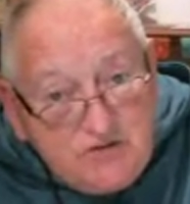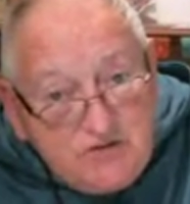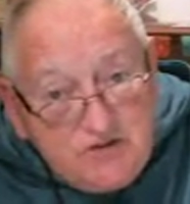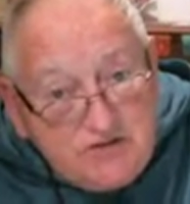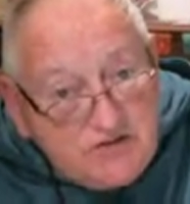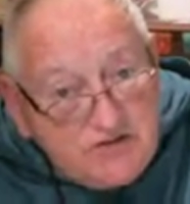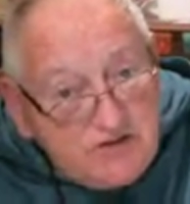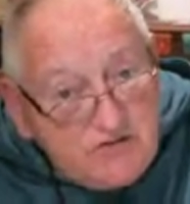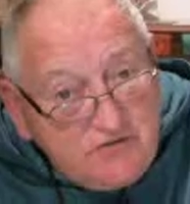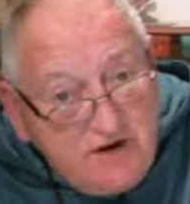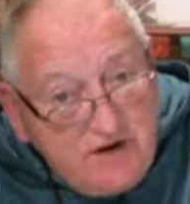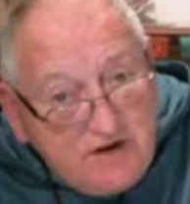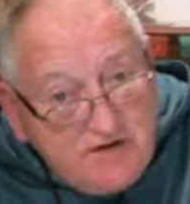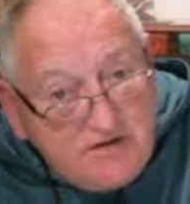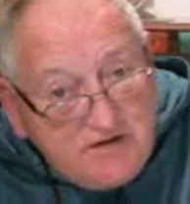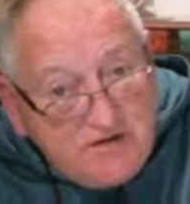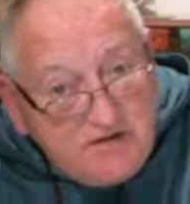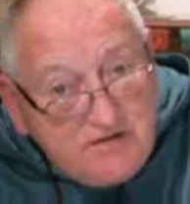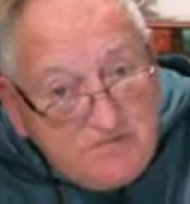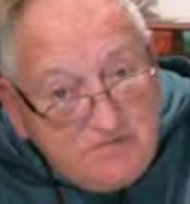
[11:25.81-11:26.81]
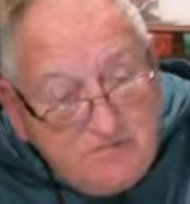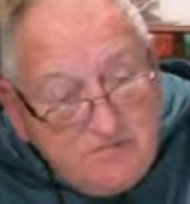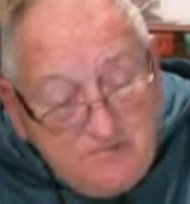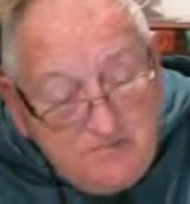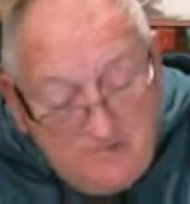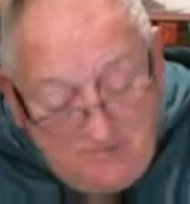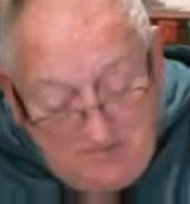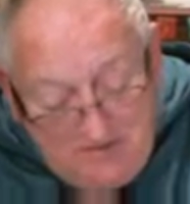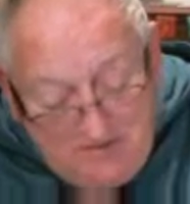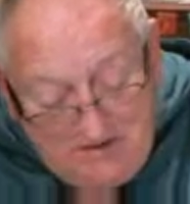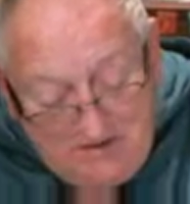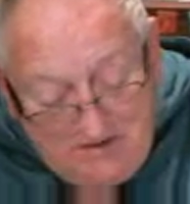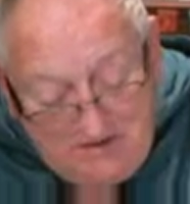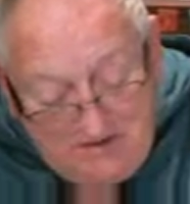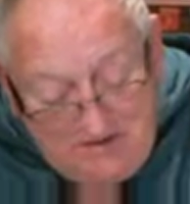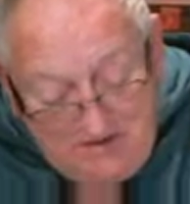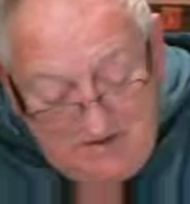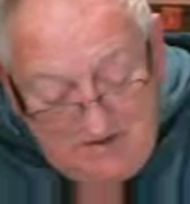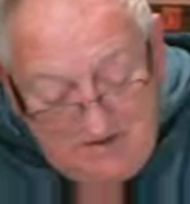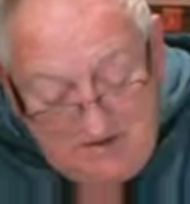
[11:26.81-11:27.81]
just at random.
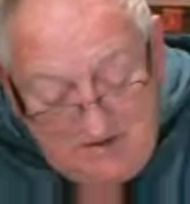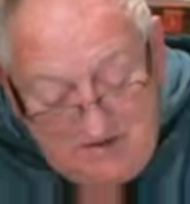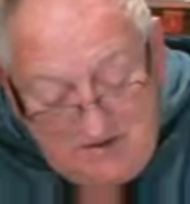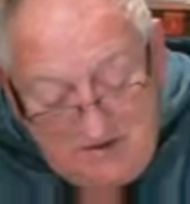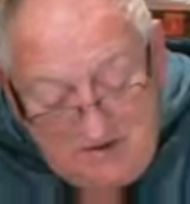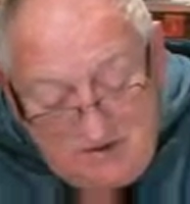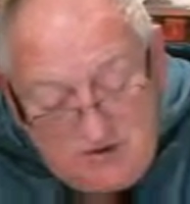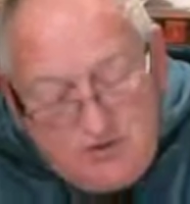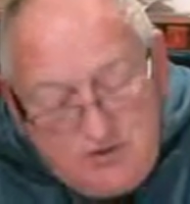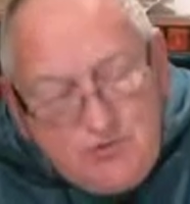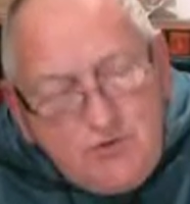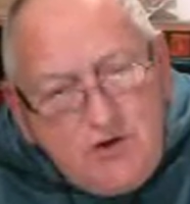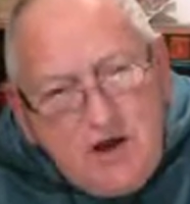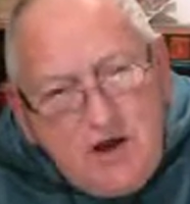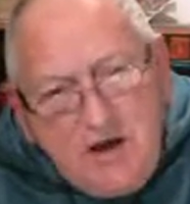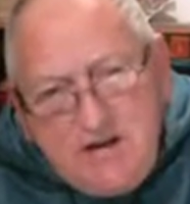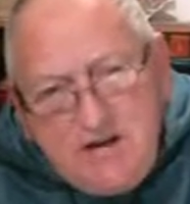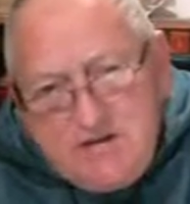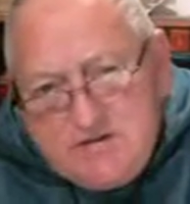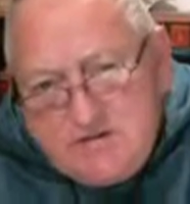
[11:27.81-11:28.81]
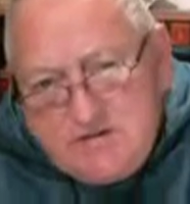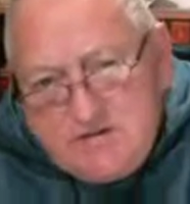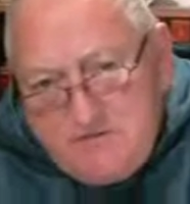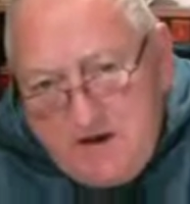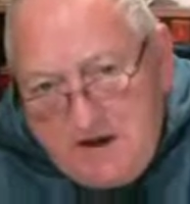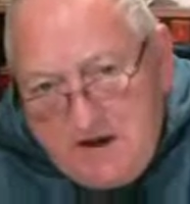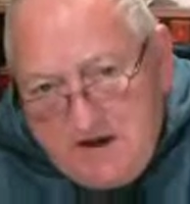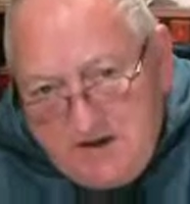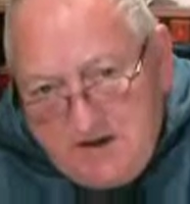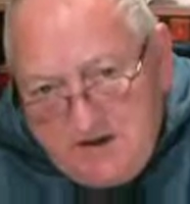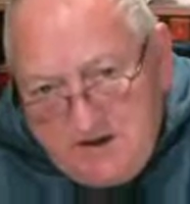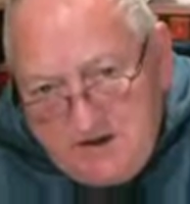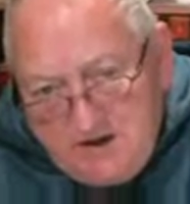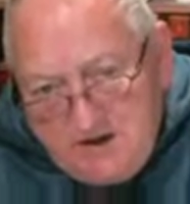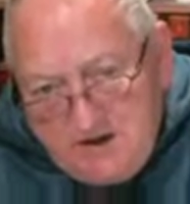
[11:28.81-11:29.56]
Two kinds of anger.